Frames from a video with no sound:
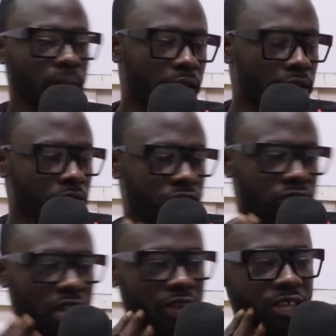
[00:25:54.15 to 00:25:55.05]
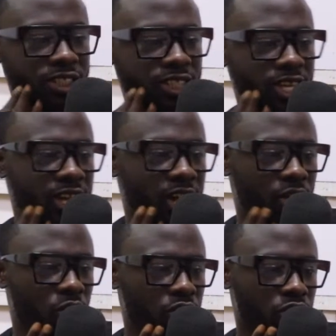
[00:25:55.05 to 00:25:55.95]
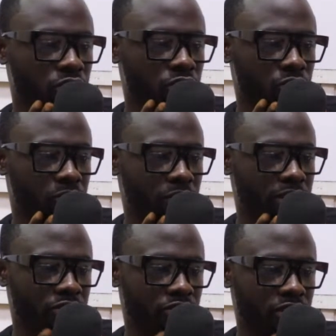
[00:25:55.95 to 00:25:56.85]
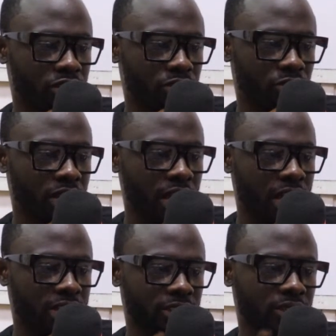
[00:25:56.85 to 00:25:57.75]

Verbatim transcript: Mustafa said, I want you to please treat with us